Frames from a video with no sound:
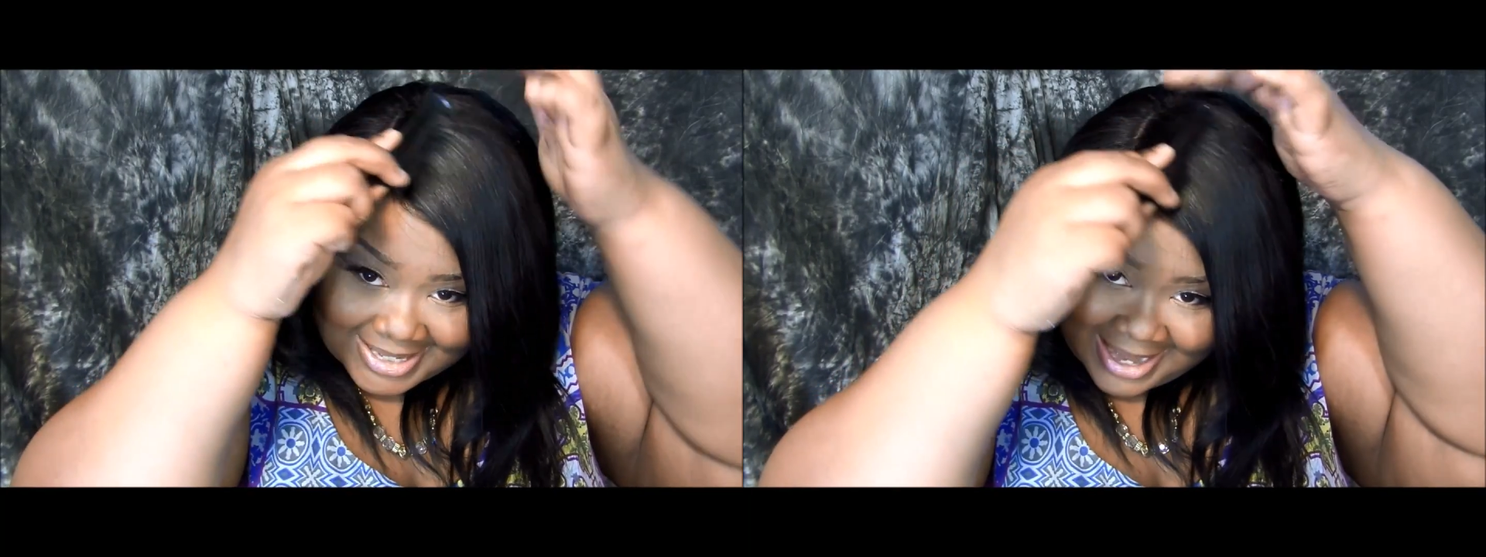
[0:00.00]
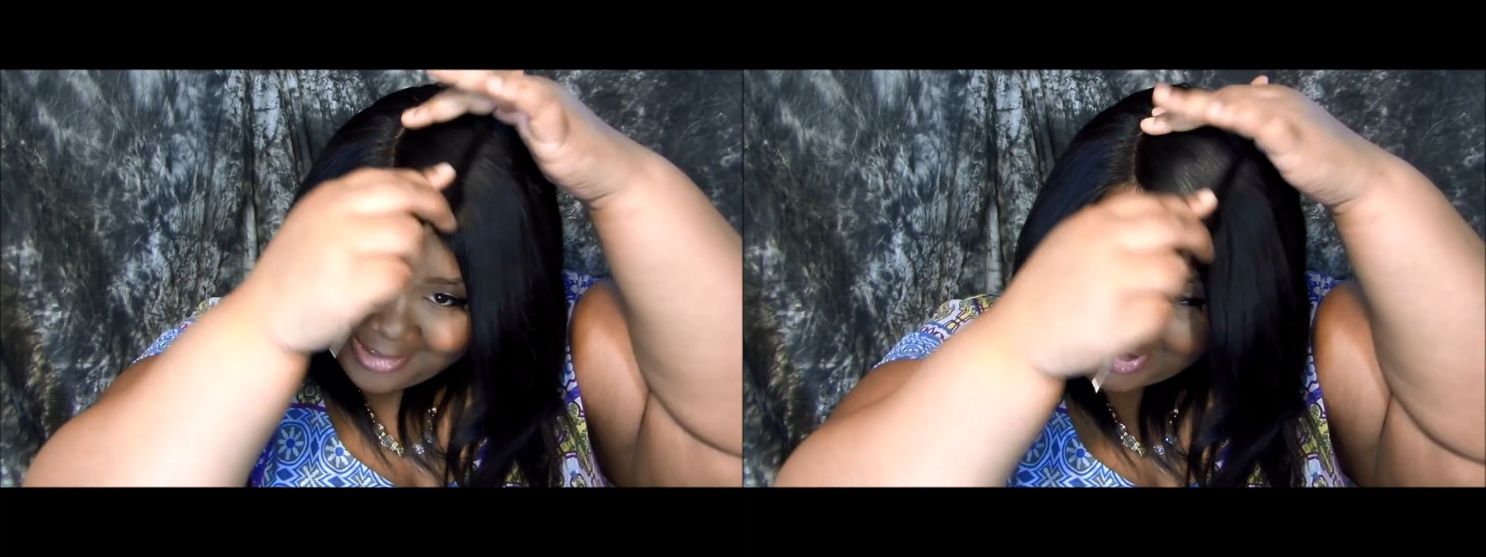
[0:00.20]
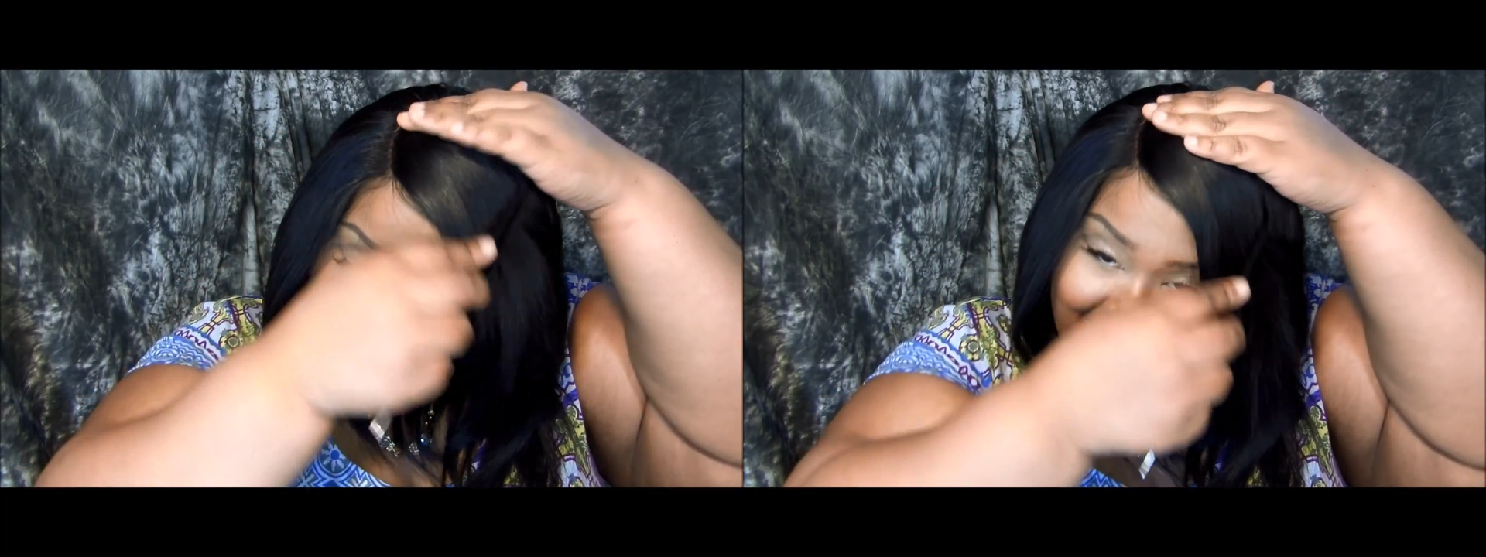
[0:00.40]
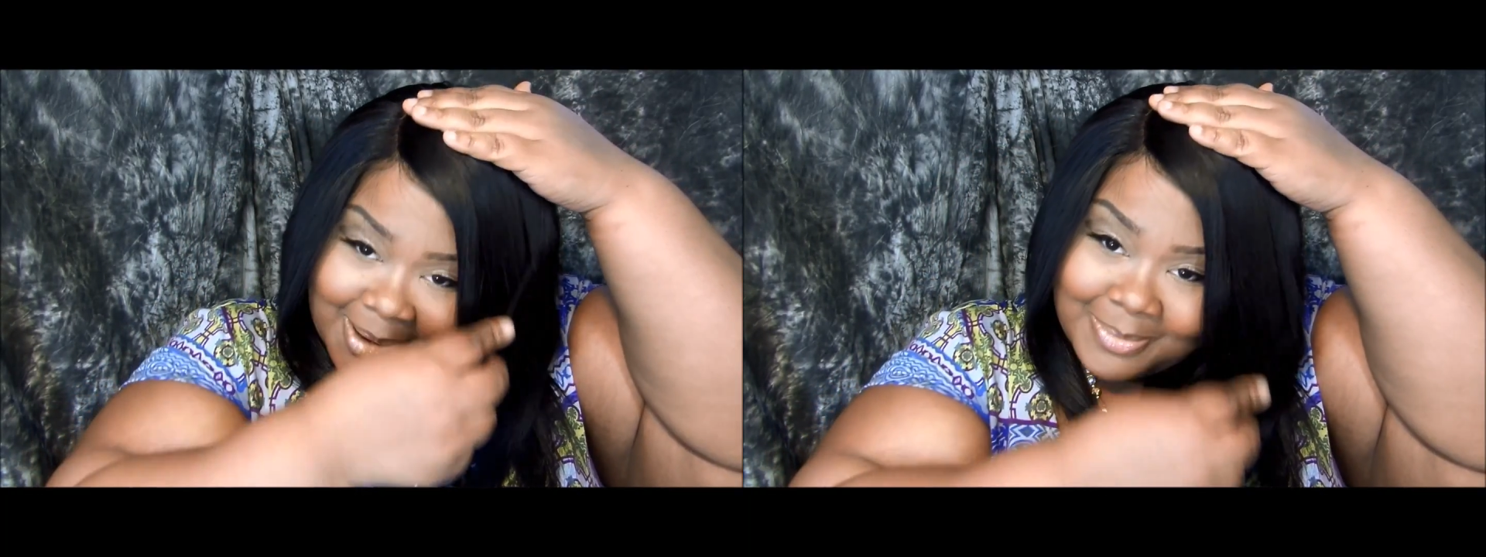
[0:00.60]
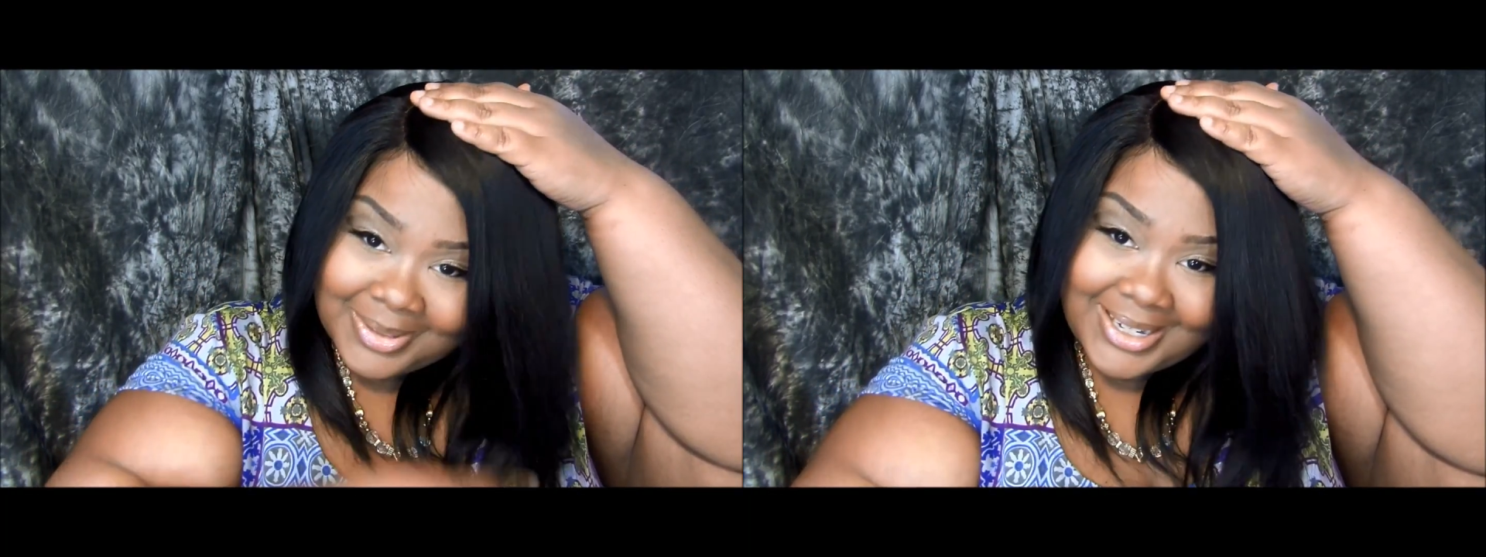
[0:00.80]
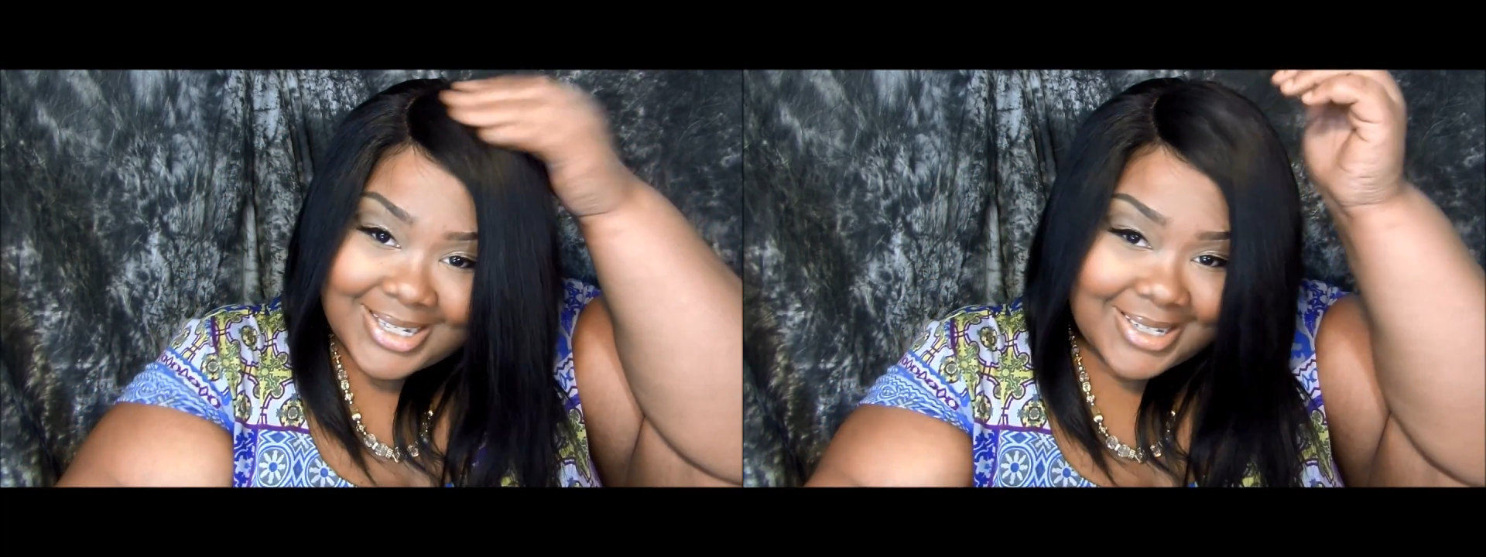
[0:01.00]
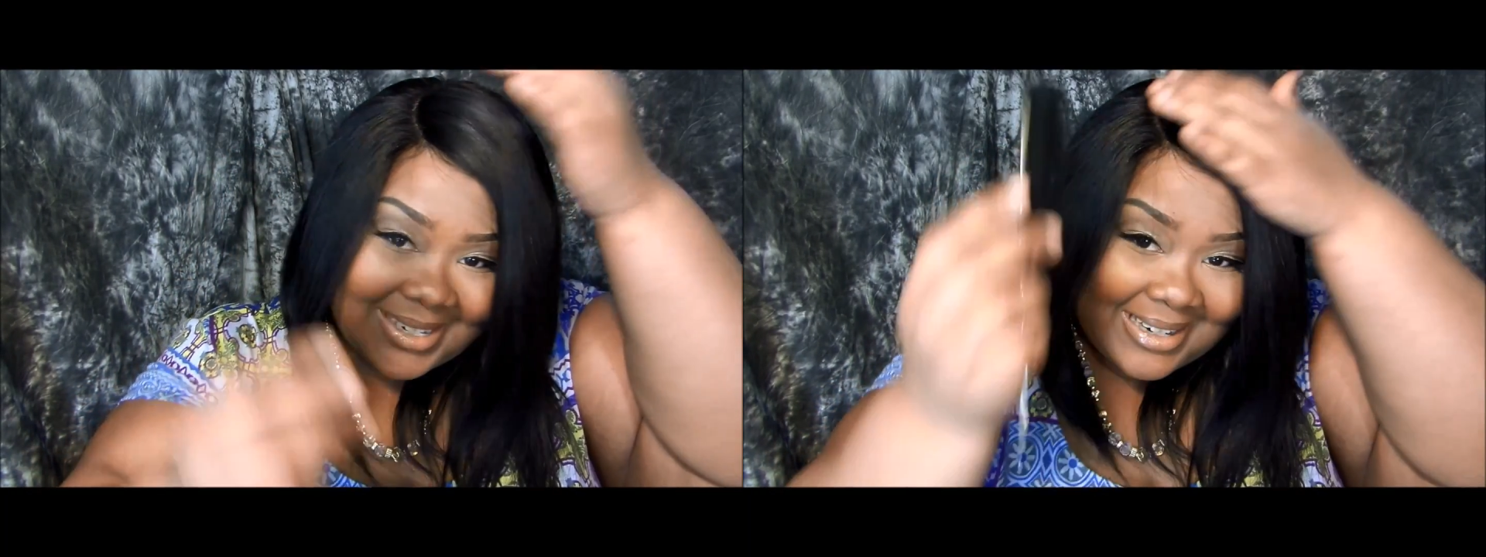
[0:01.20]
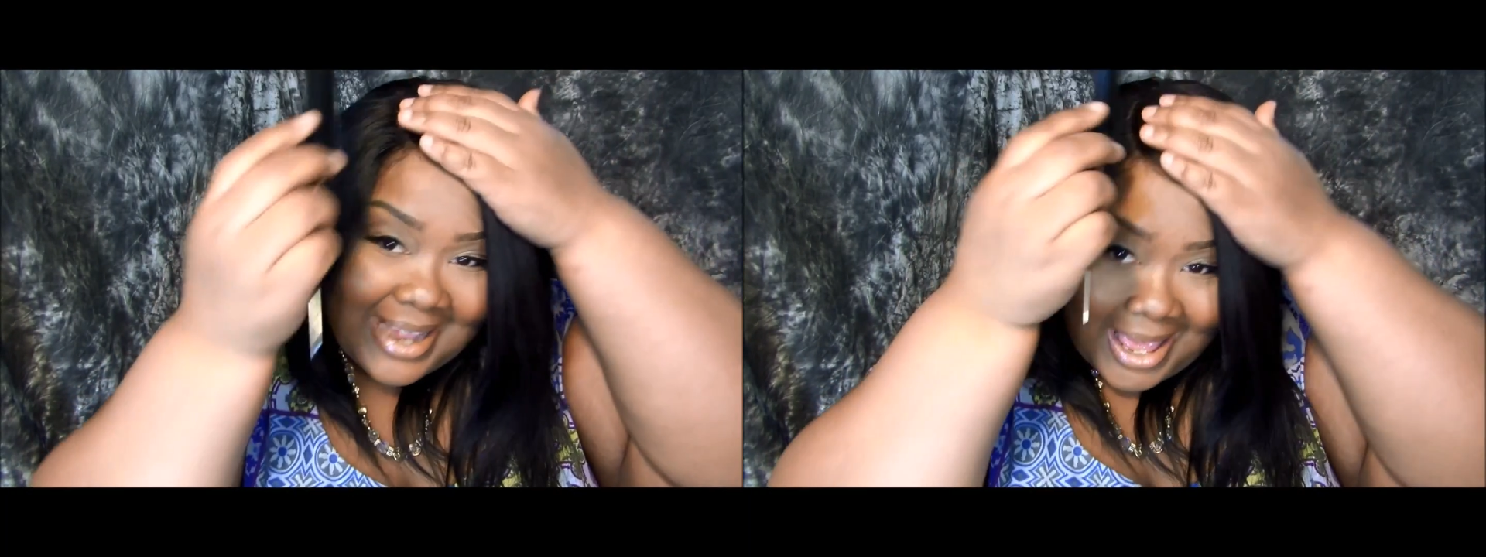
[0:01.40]
time trying to bleach
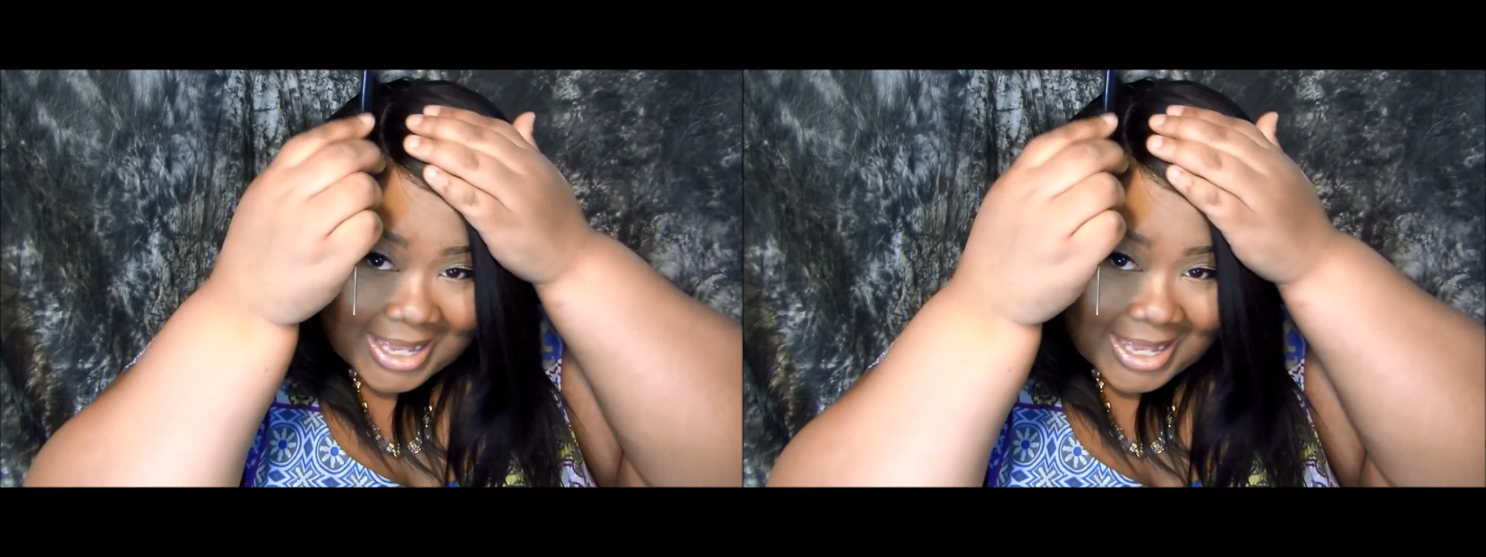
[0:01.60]
it.